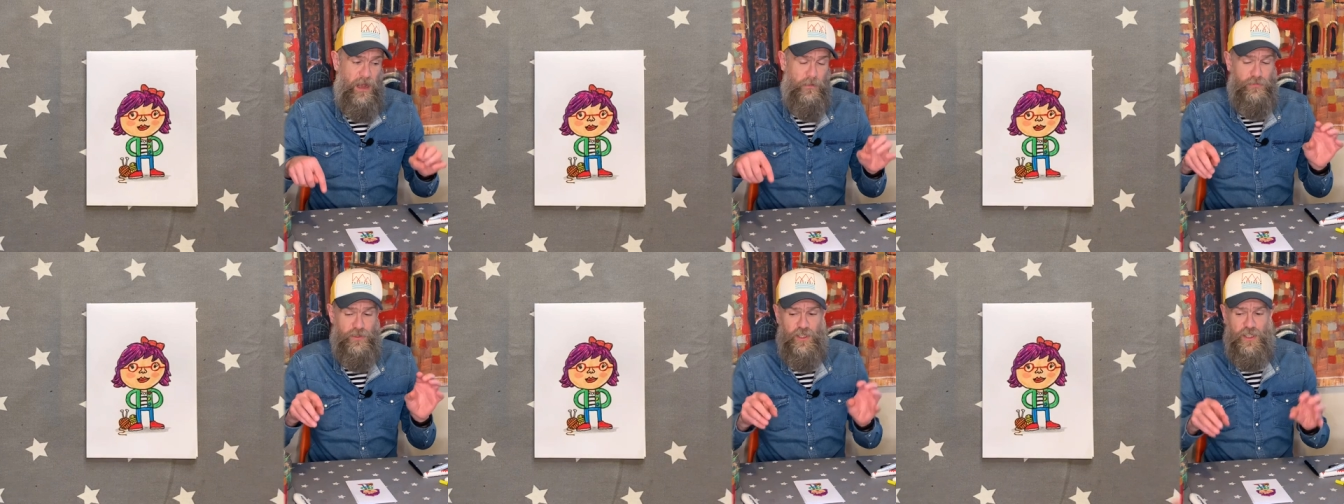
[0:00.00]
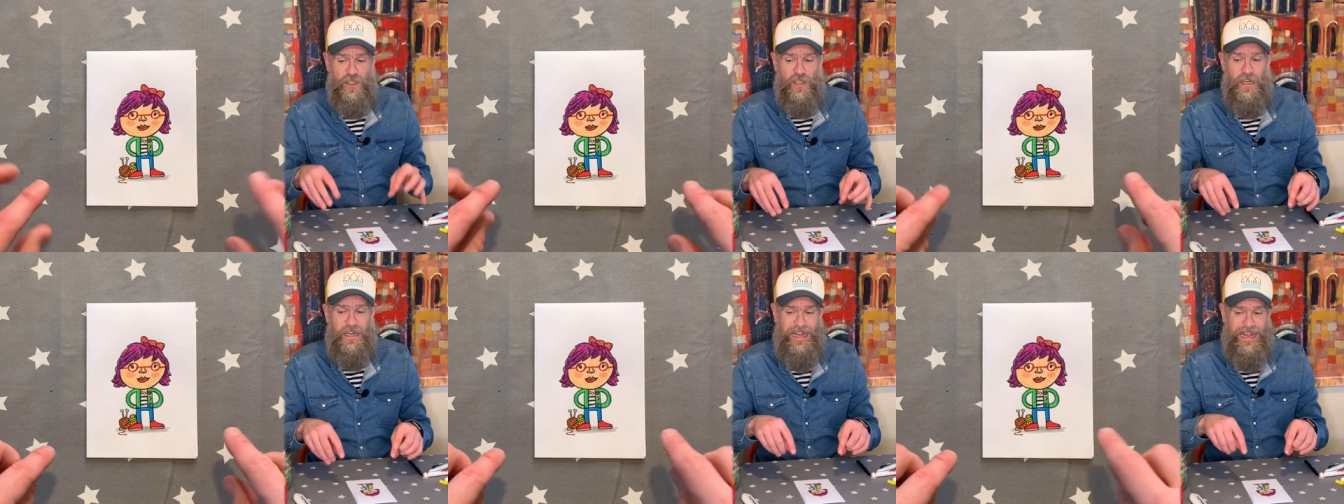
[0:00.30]
I'm
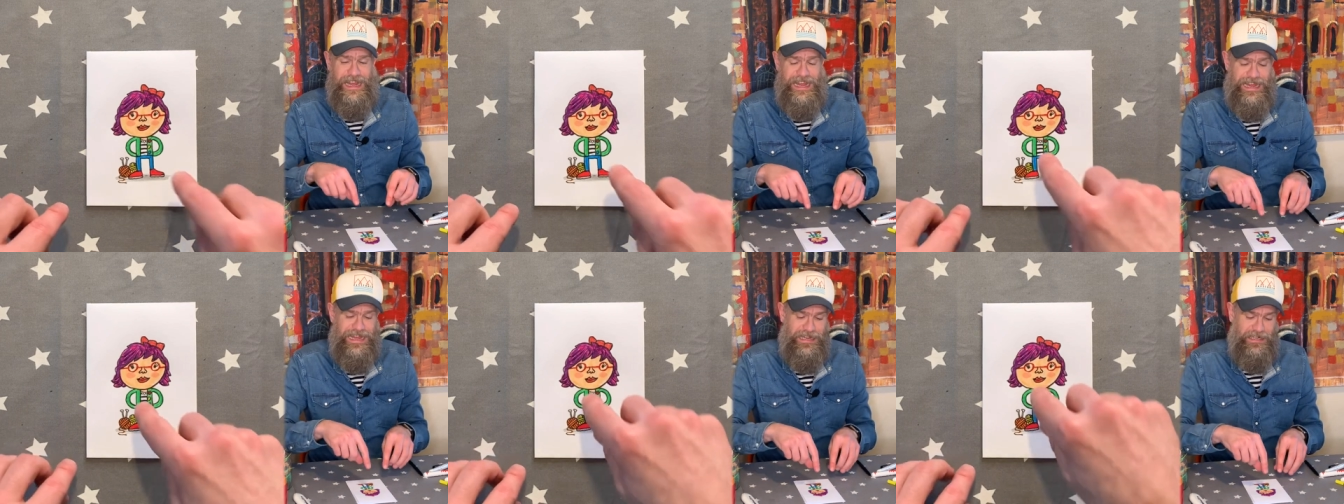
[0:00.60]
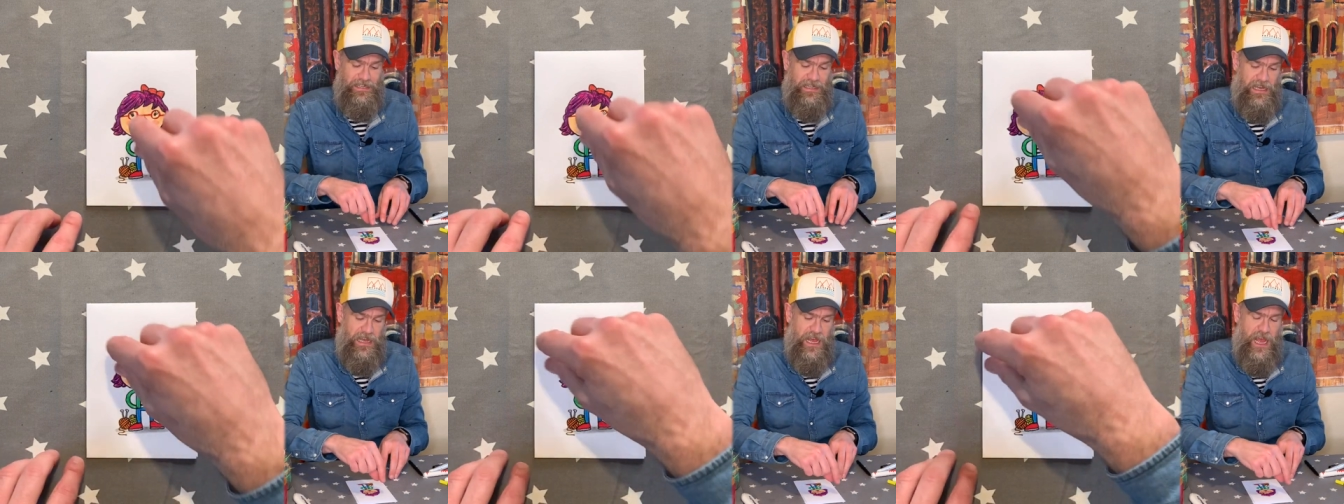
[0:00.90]
just gonna
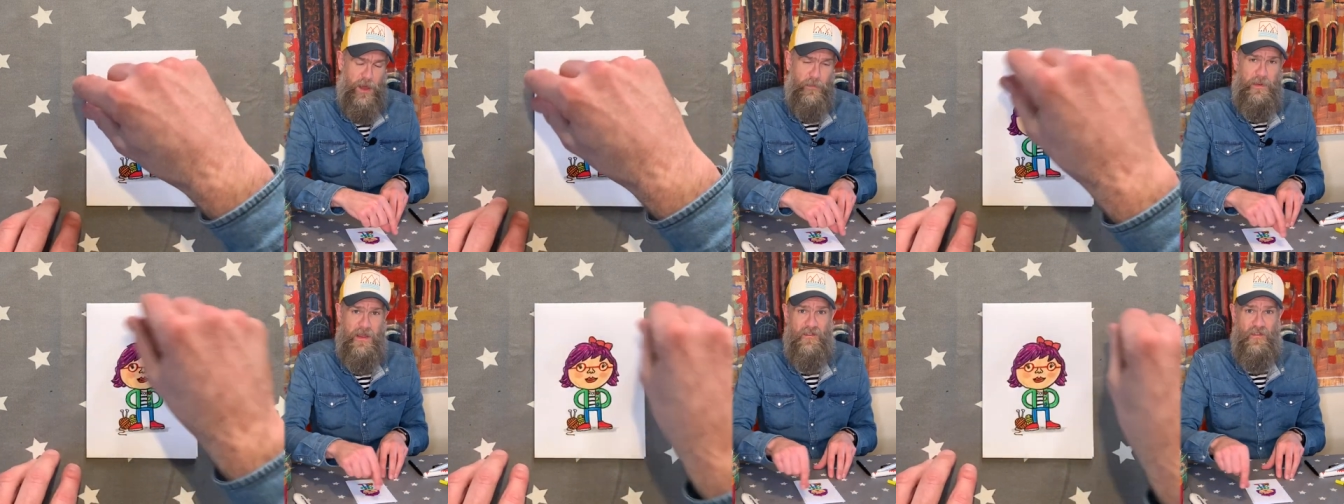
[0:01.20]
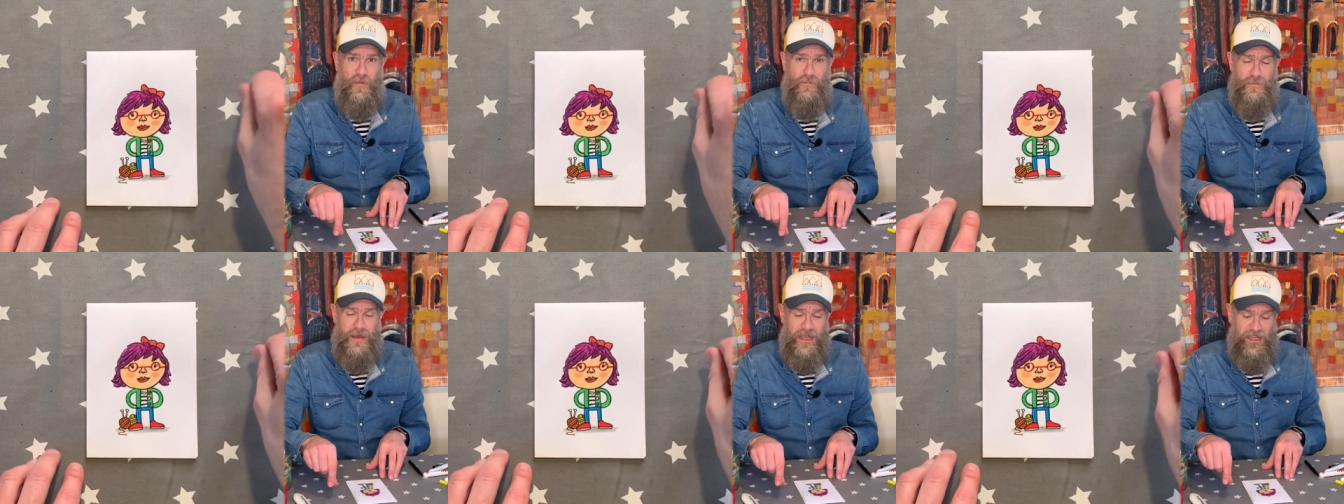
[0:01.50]
add a bit
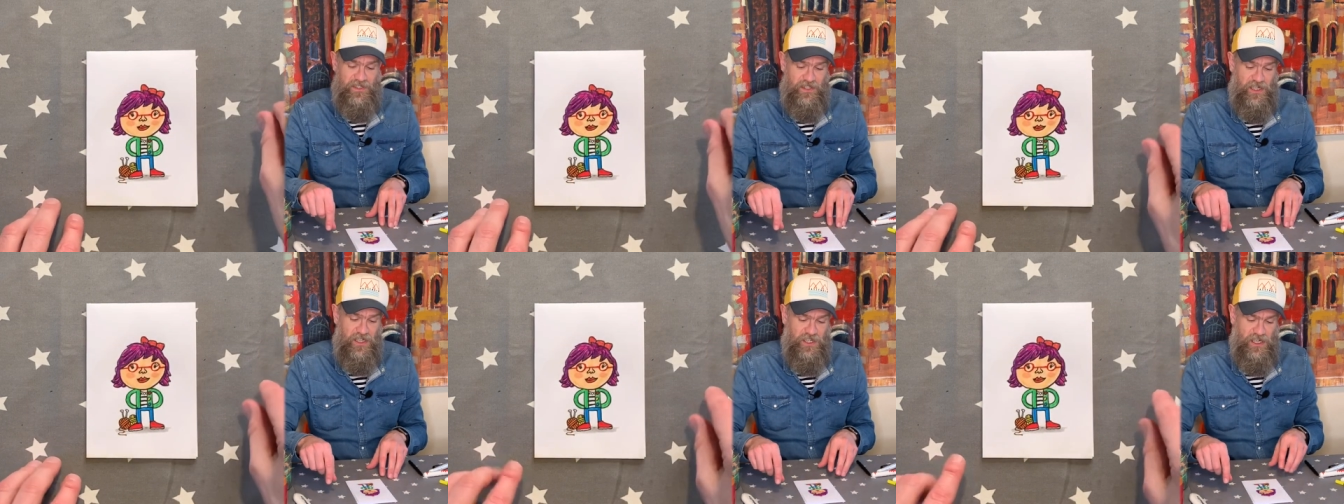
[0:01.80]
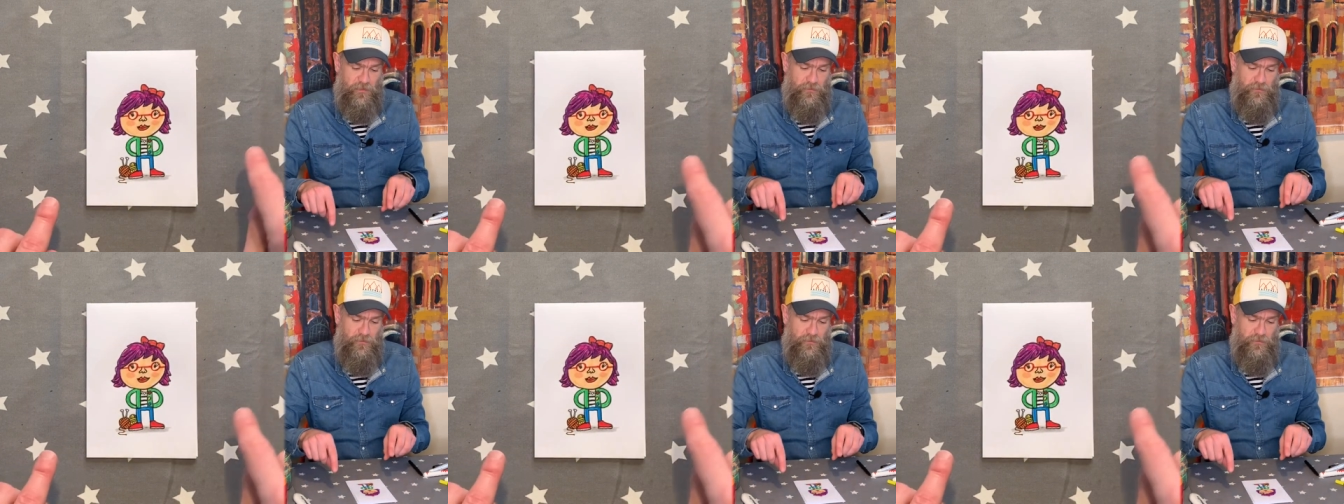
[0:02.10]
of a message